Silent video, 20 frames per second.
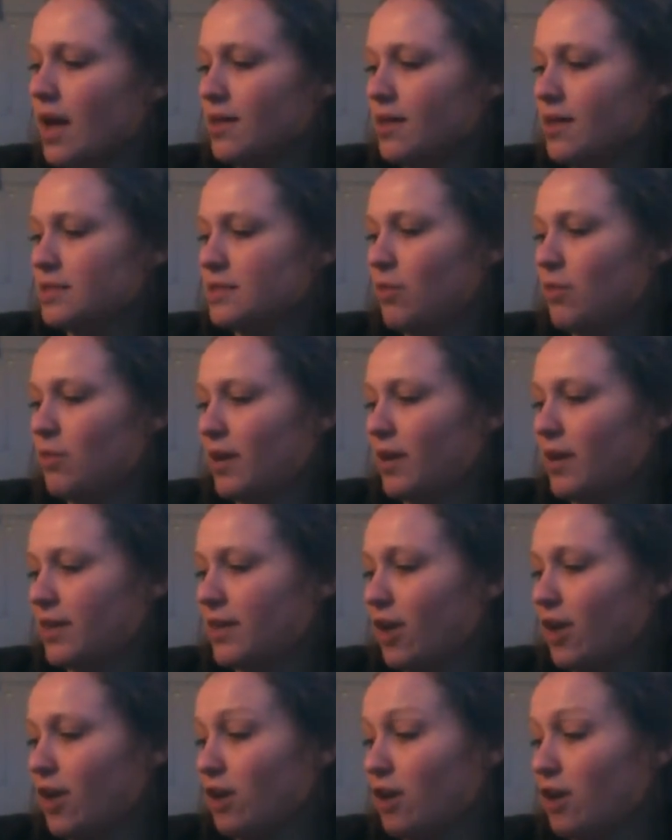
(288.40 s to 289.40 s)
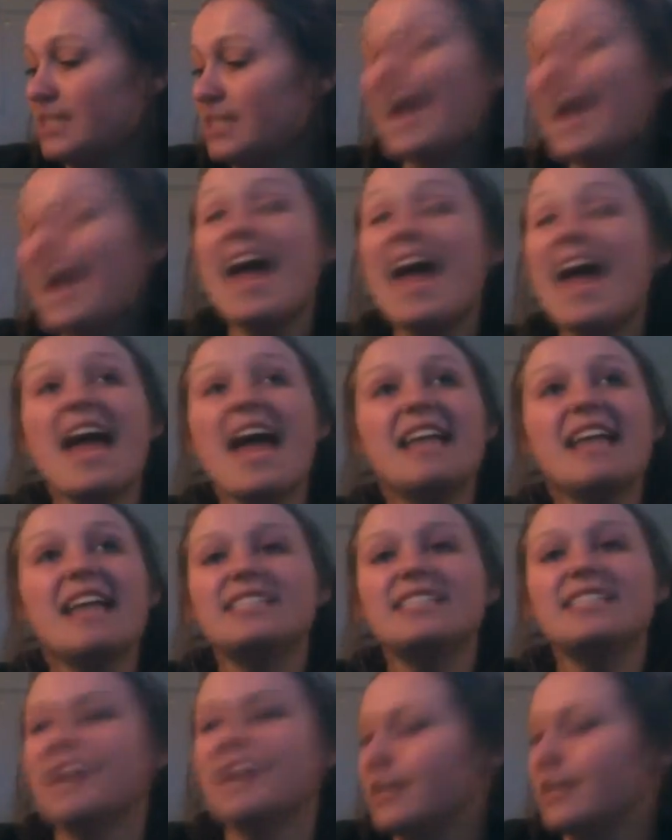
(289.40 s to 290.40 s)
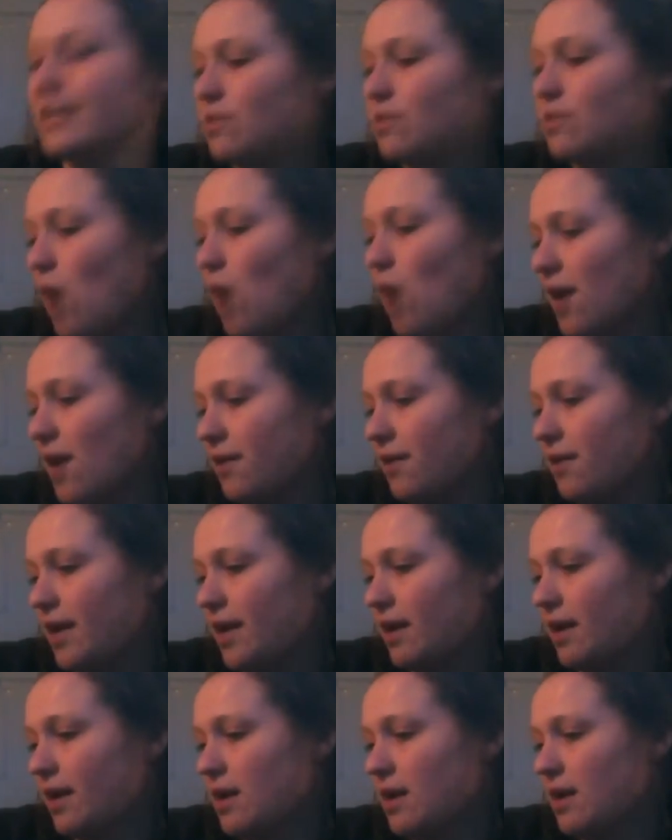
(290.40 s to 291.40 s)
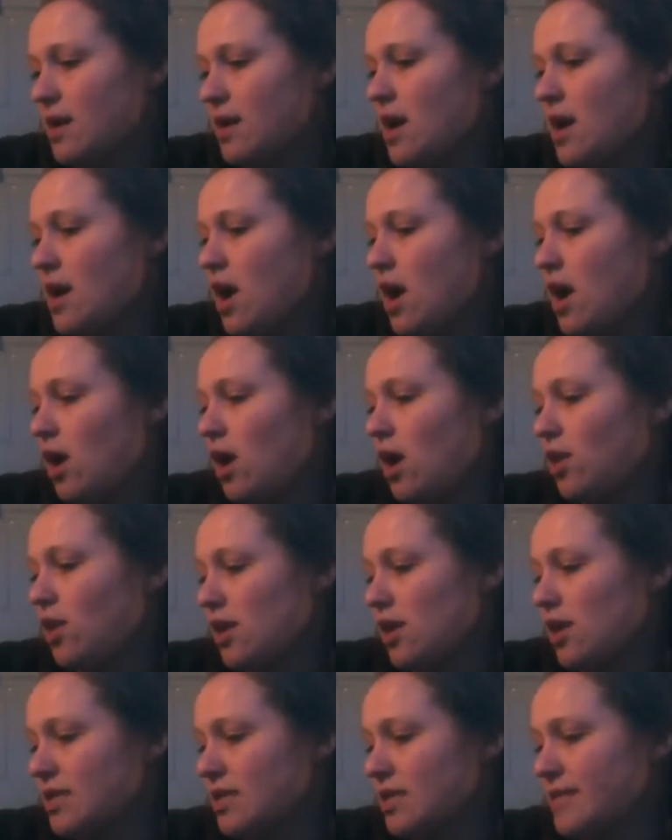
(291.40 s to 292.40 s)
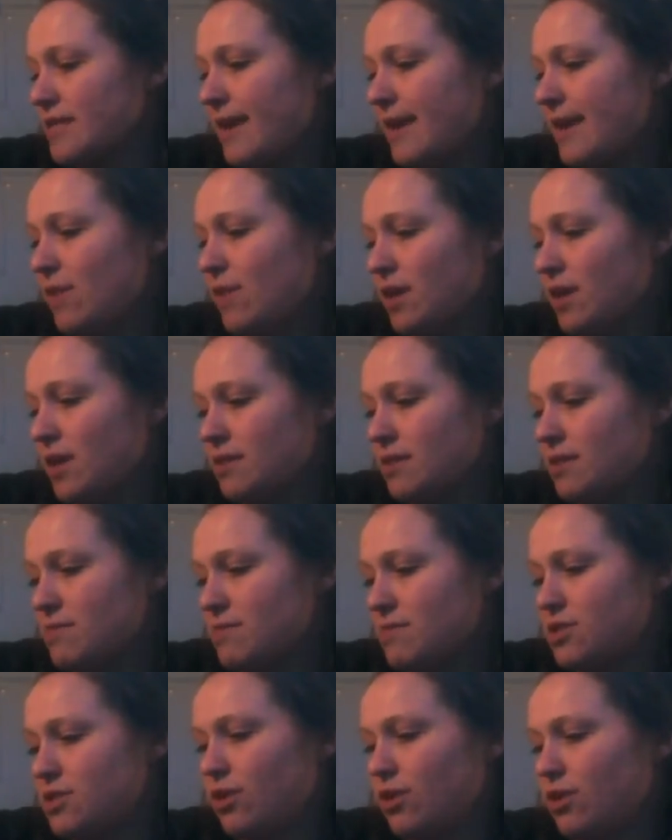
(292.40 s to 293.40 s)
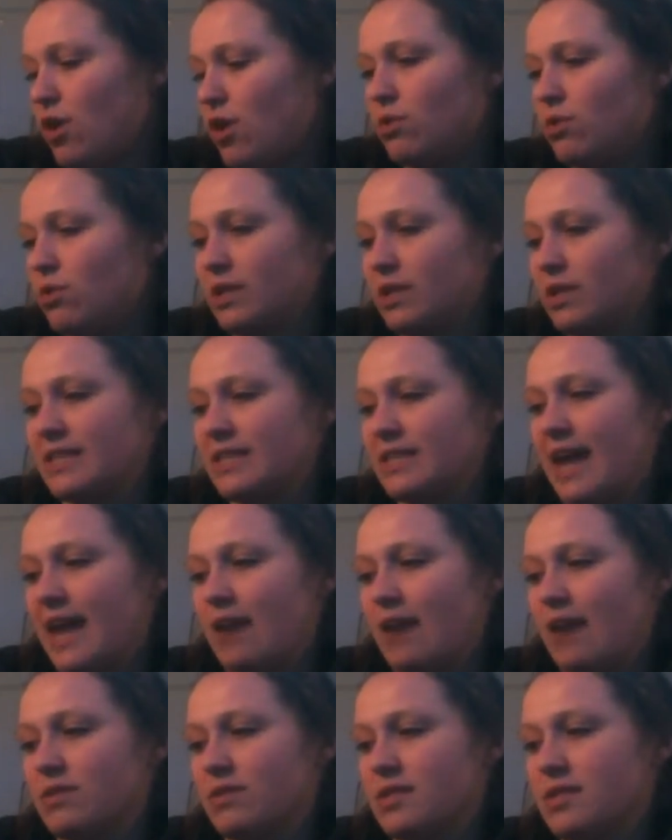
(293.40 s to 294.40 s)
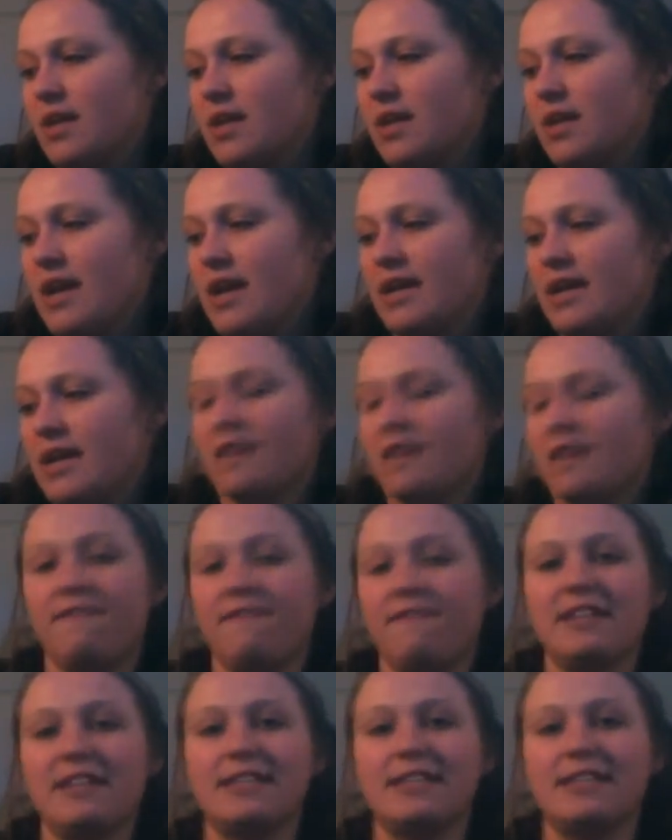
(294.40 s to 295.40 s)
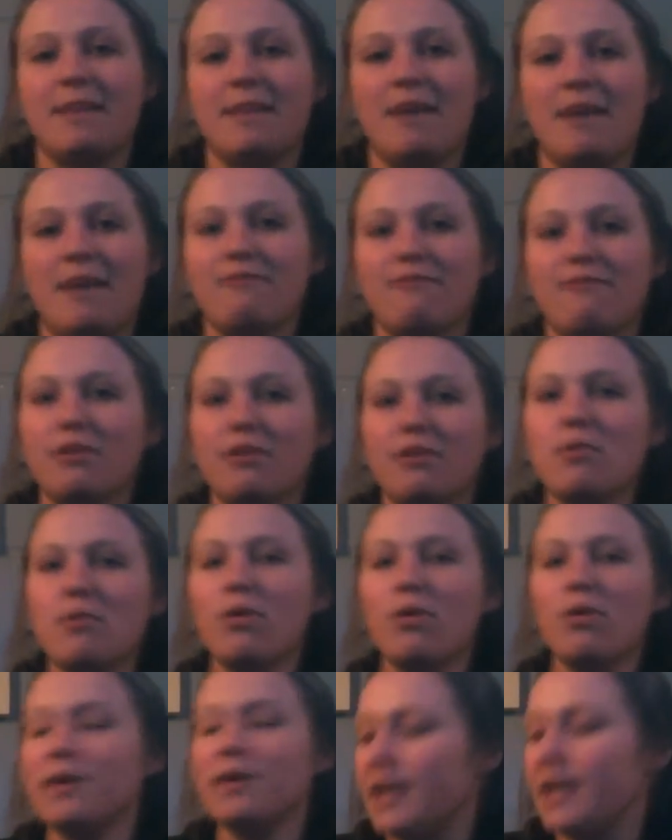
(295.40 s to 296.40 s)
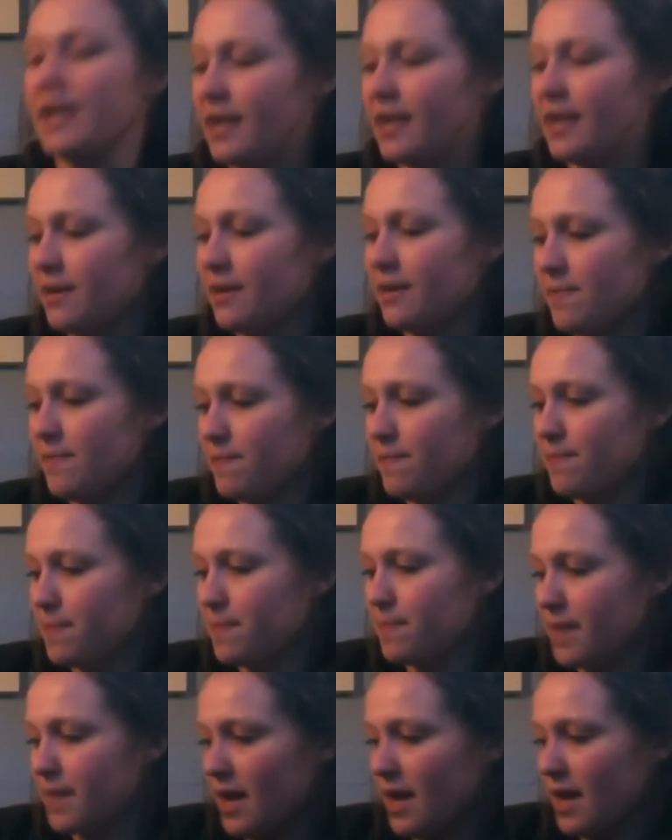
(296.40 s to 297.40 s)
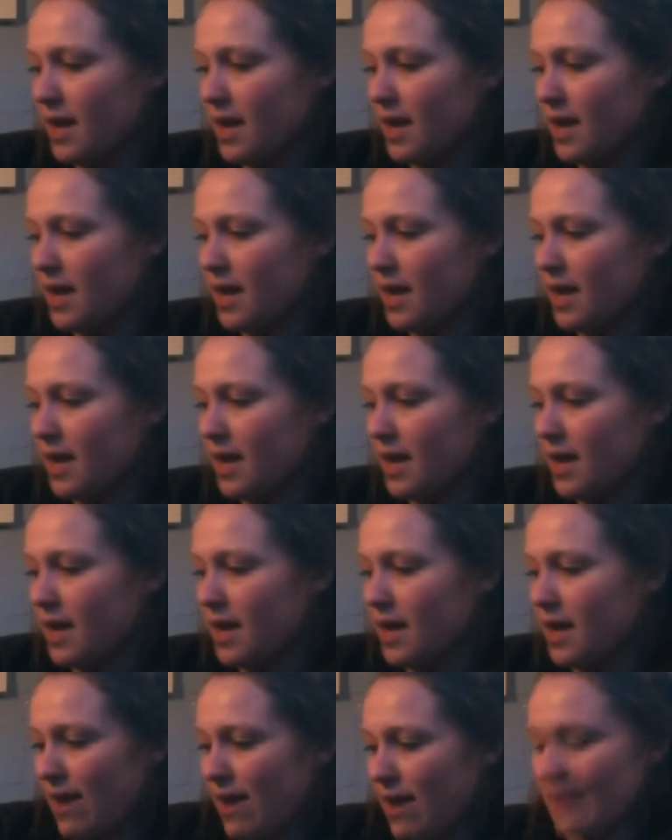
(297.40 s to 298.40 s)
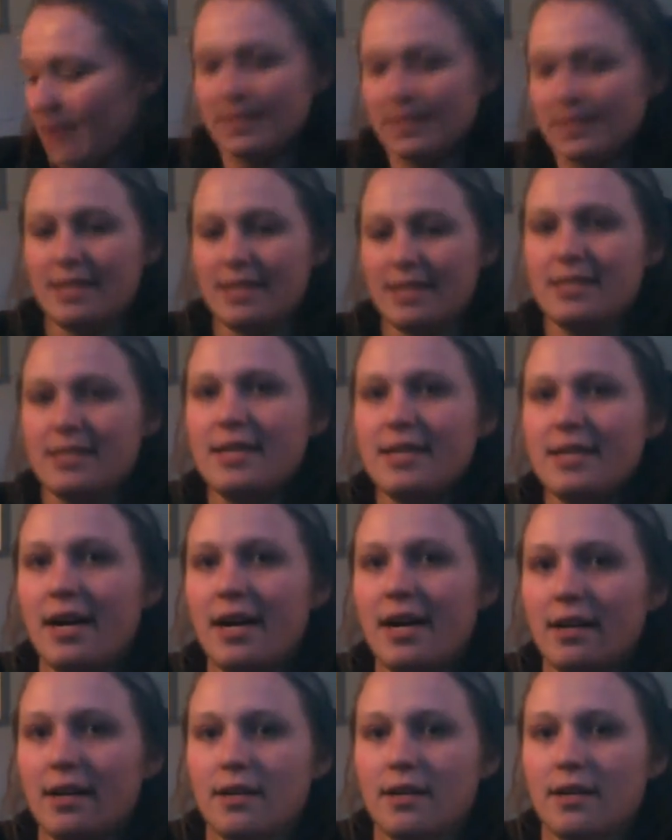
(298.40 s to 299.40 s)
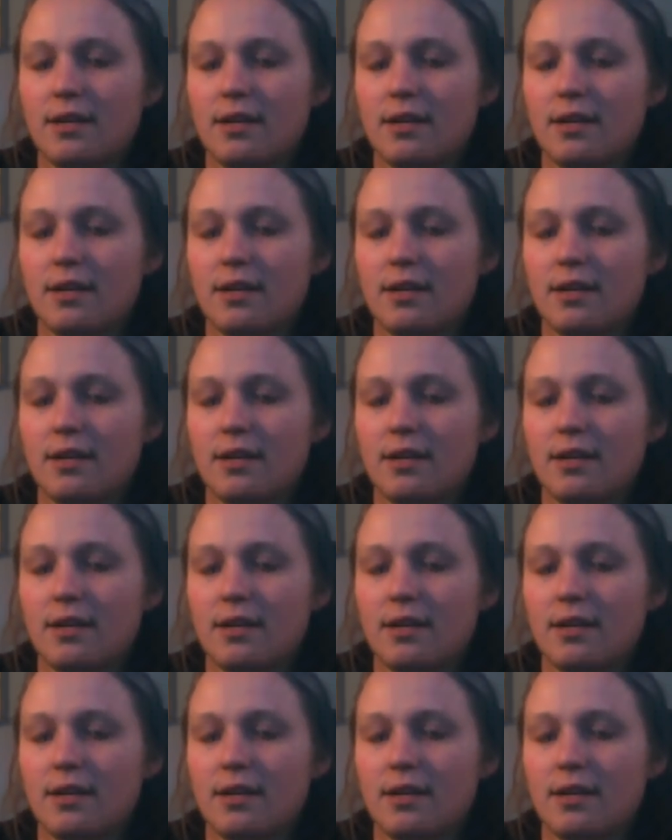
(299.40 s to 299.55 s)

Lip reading: This morning there are 10 ducks waddling along the sidewalk to Mr. Oakley's house. He feeds them every morning. Quack, quack, says the duck.